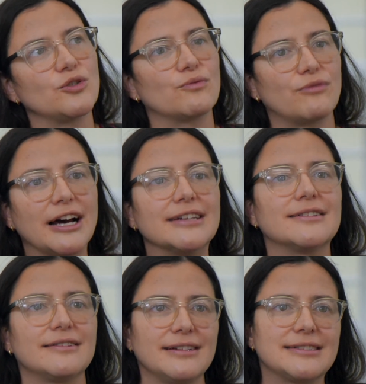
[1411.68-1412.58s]
you're
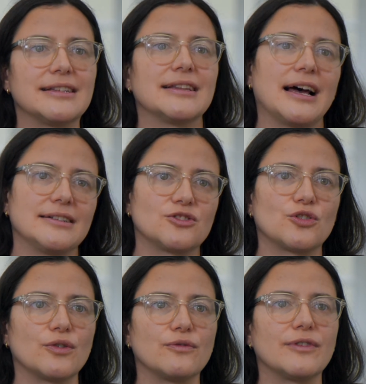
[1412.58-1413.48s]
right. There isn't that
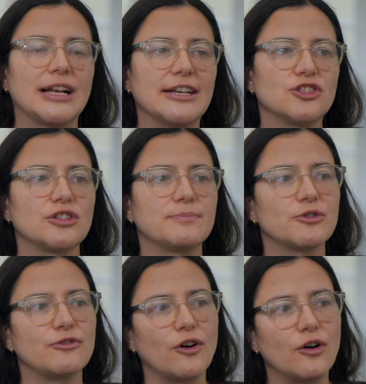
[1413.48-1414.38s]
sort of relationship
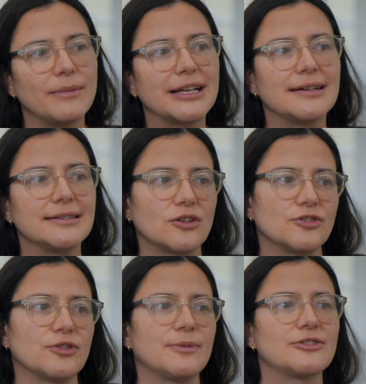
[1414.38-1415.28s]
to form, but it is
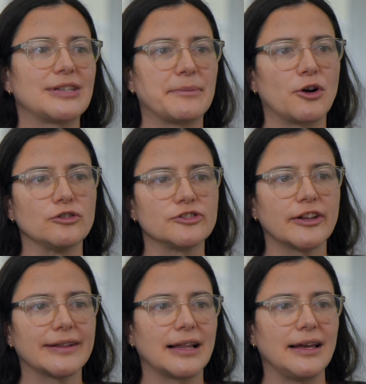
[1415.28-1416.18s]
also because I'm
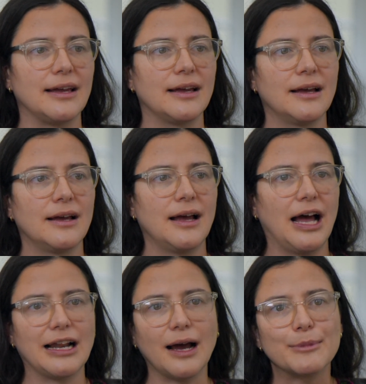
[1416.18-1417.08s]
constantly
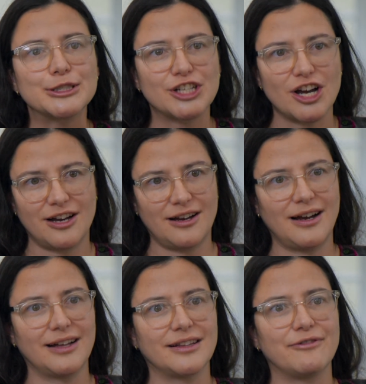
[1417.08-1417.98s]
an amateur
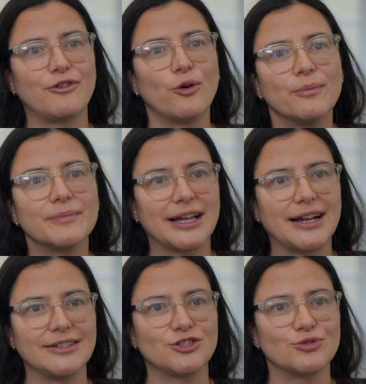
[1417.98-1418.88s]
at the form that
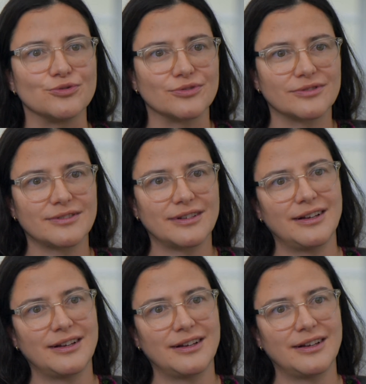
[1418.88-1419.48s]
I choose.